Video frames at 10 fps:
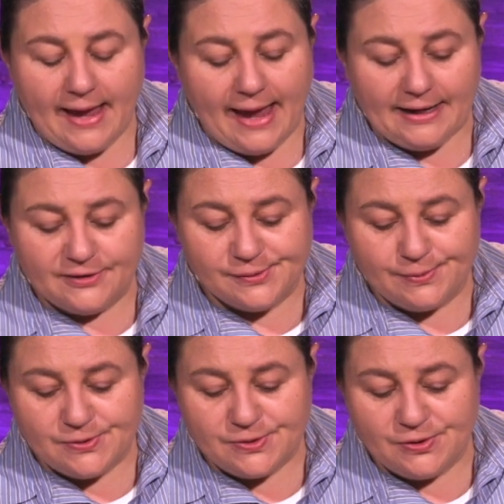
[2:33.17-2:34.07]
And it's
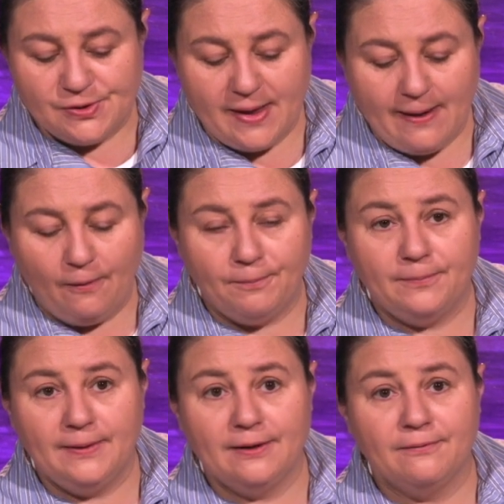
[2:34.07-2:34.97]
supposed to help
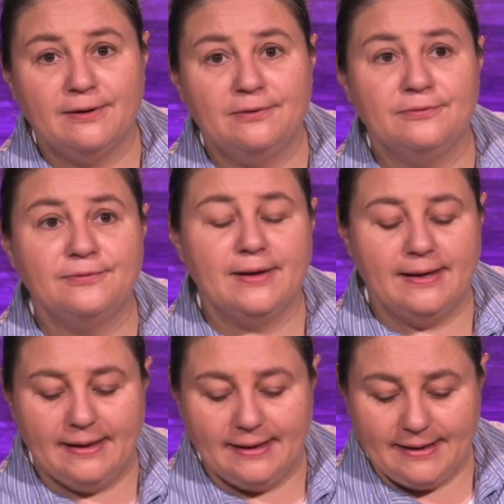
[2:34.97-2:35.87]
get rid of
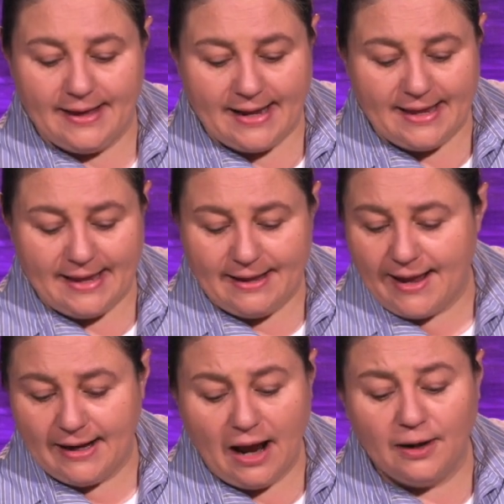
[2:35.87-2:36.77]
any
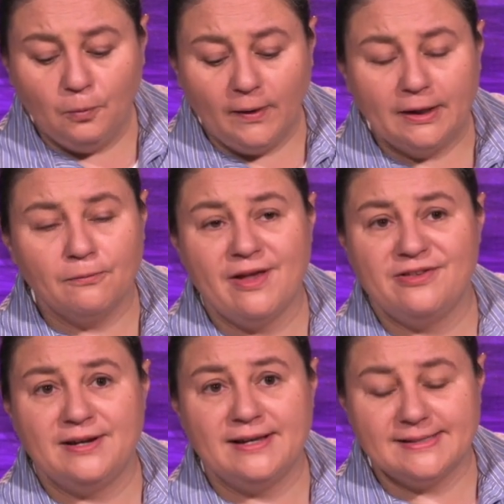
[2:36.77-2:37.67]
unwanted
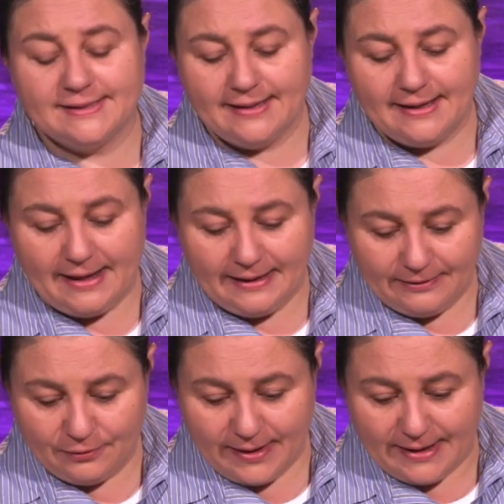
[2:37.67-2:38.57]
resonance
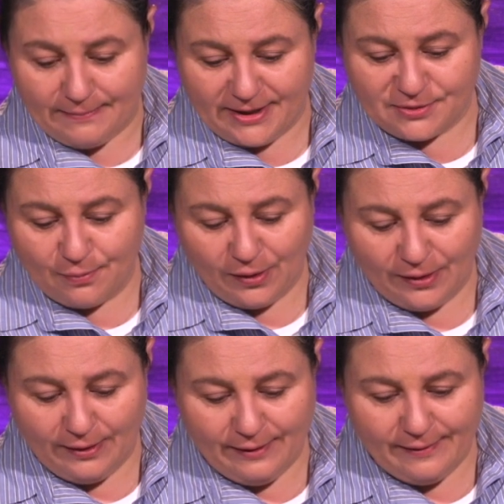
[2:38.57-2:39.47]
and create a much more